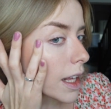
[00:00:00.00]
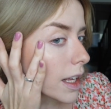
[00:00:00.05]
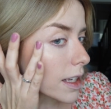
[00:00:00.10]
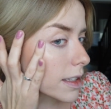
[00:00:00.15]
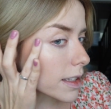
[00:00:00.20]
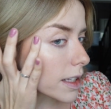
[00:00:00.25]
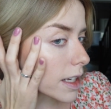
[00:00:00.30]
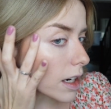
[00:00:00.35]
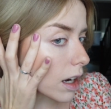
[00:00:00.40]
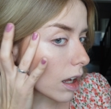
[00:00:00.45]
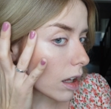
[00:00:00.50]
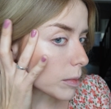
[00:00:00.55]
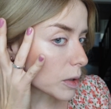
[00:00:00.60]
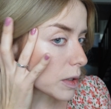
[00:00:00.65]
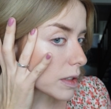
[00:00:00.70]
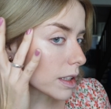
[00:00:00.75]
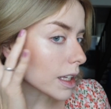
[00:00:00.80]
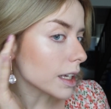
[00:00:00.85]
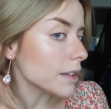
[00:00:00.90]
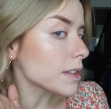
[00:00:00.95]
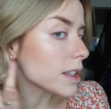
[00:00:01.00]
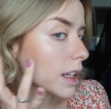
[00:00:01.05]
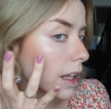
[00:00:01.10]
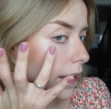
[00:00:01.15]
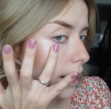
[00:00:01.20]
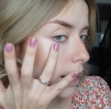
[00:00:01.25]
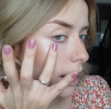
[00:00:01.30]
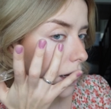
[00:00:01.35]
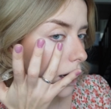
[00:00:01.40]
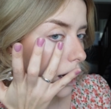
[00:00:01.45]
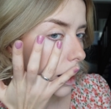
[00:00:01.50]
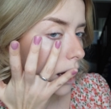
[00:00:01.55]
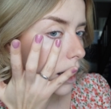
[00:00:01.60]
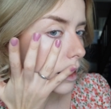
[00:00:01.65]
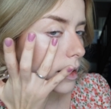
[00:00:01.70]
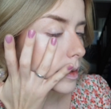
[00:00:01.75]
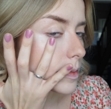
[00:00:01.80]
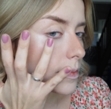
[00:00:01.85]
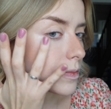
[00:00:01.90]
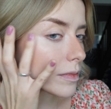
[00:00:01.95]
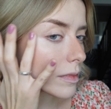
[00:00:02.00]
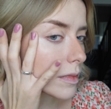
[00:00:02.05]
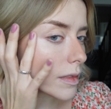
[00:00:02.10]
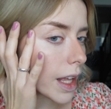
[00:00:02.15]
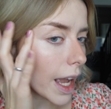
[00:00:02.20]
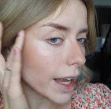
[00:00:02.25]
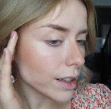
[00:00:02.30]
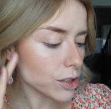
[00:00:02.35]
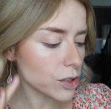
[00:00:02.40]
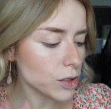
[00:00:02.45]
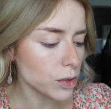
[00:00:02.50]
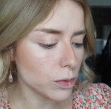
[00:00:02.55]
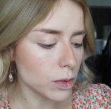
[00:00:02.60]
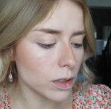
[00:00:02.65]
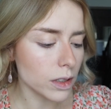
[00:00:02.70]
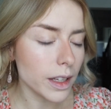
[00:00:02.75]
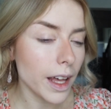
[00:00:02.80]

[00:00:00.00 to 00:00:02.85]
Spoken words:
see, it almost gives like a natural